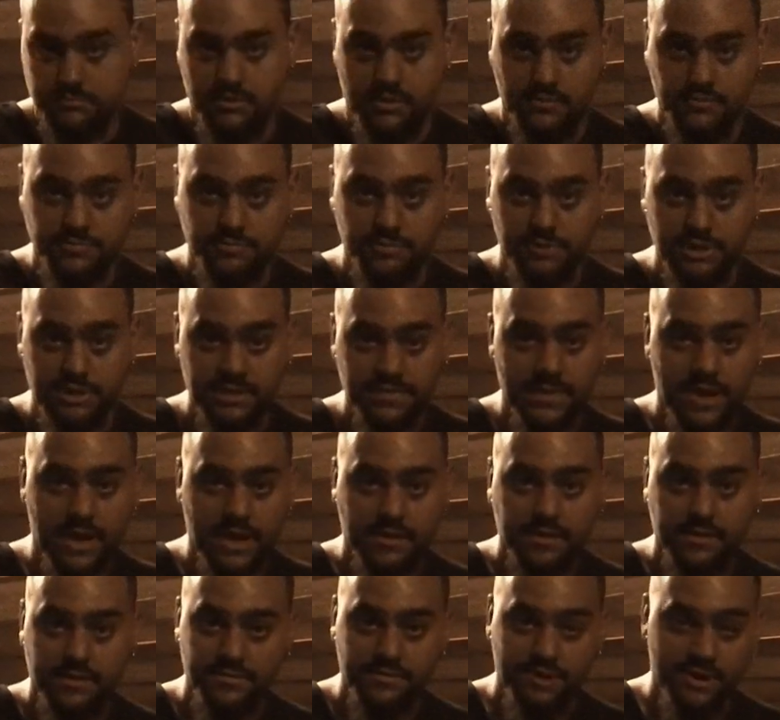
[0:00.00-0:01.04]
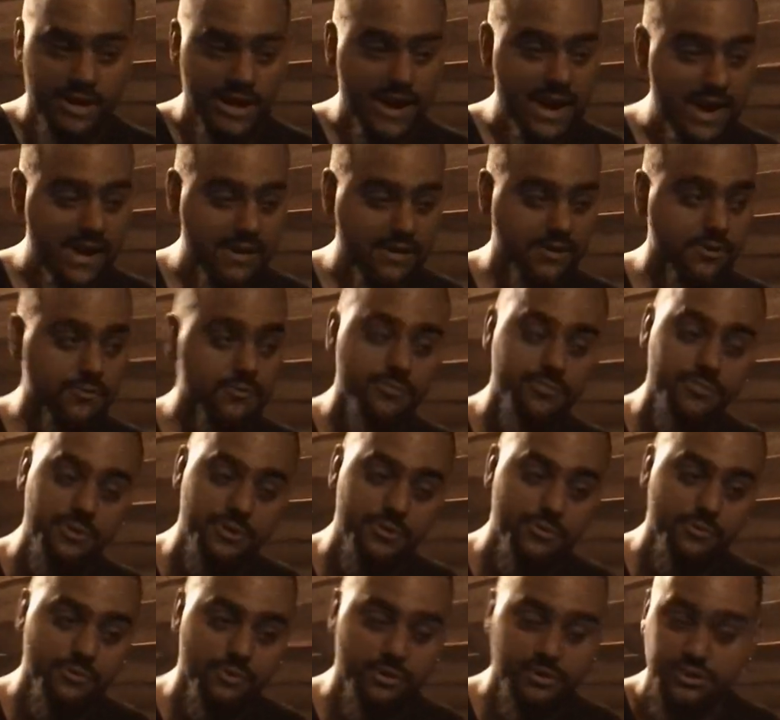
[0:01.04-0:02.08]
I was playing that and I thought, hey, you know what would
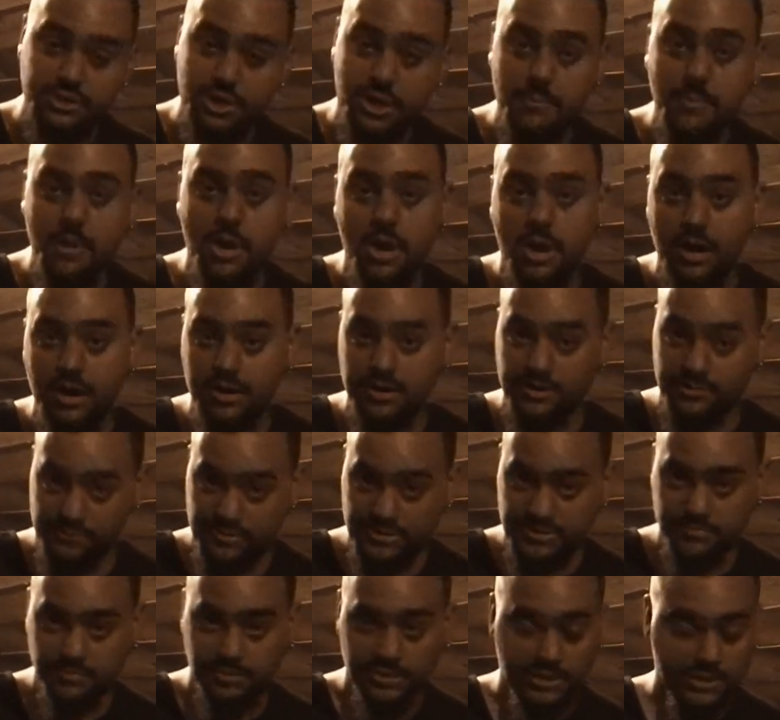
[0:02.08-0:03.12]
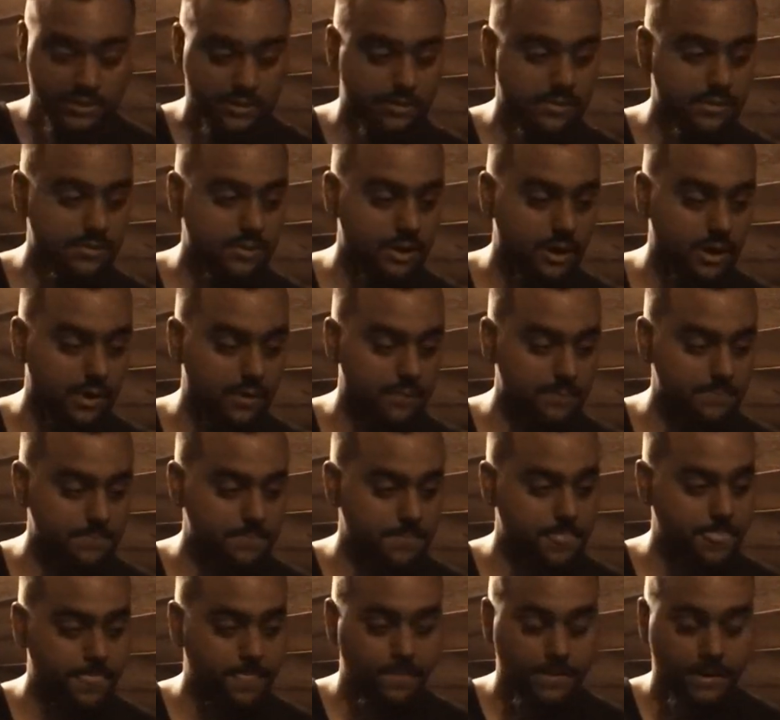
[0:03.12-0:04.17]
be cool? A tomahawk and a wrist blade.
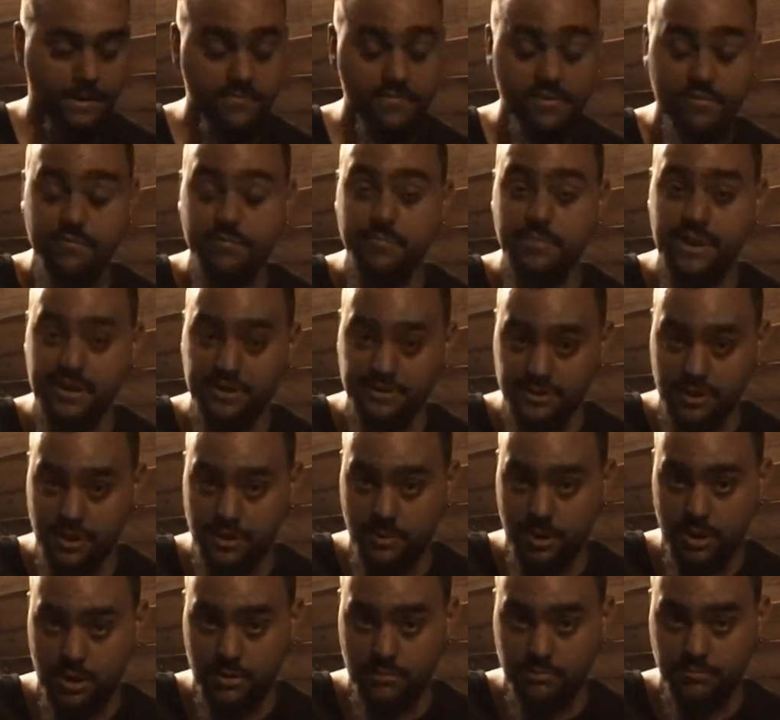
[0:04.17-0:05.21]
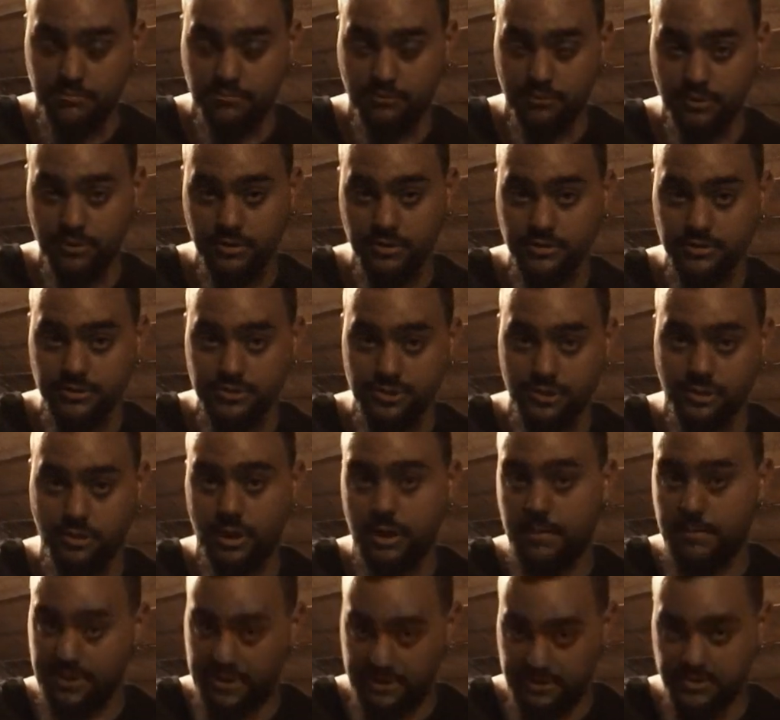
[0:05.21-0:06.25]
I've never made a tomahawk before, so
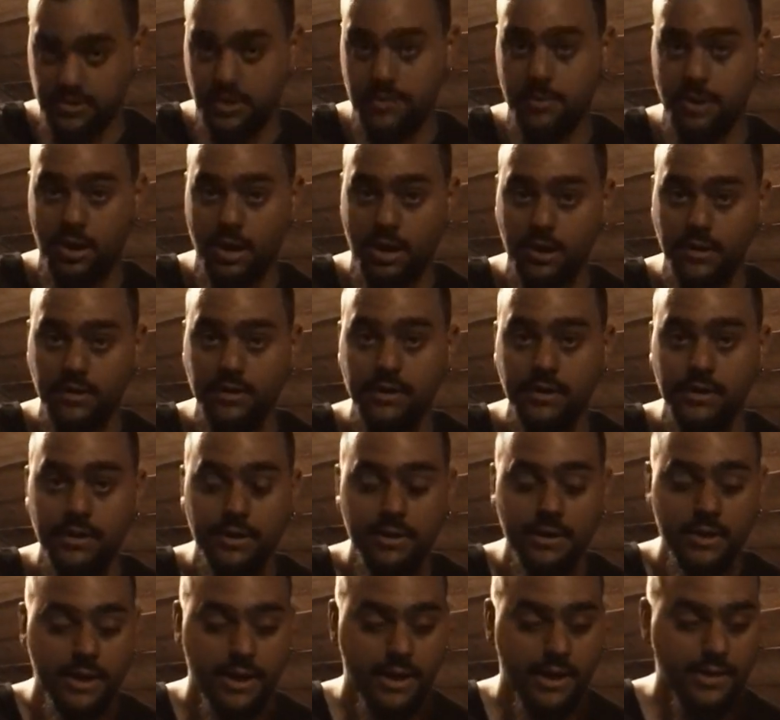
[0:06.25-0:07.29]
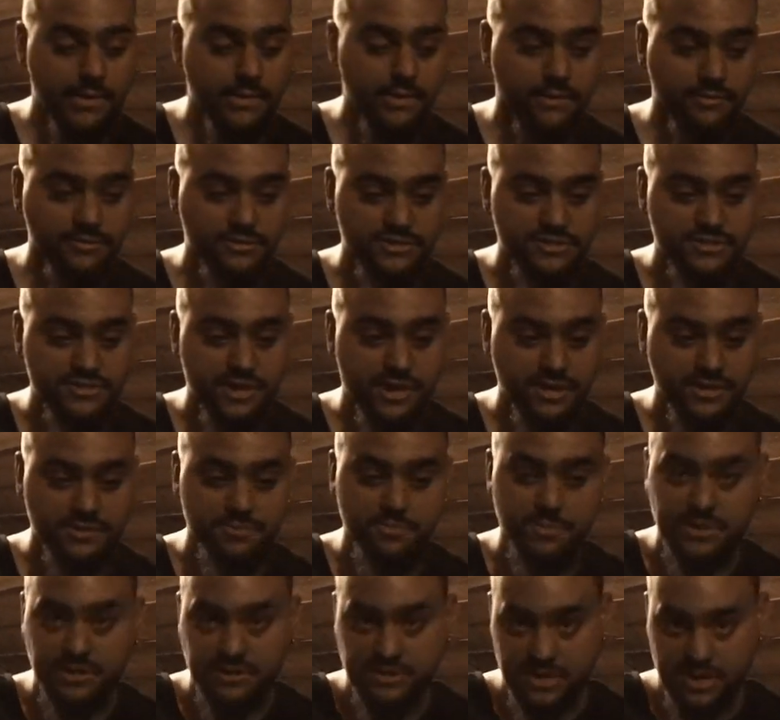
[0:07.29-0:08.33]
I'll make a tomahawk. And I'll discuss
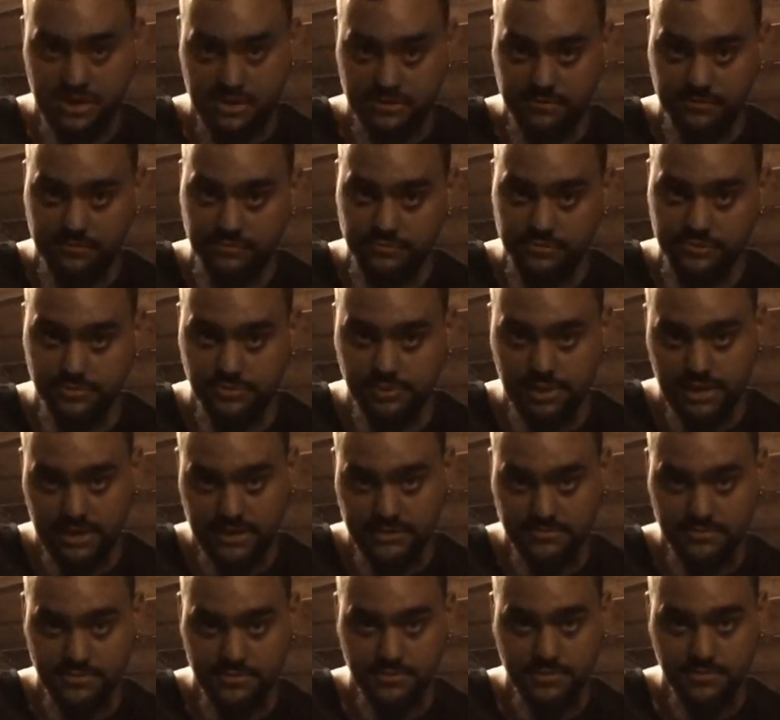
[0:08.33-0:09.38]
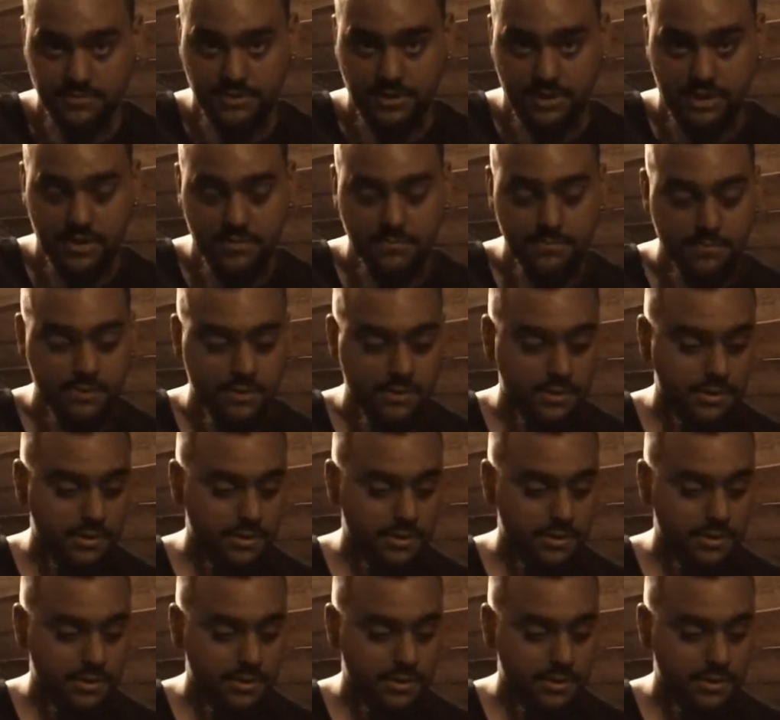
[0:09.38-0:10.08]
Big Dave, who's the blacksmith in the game.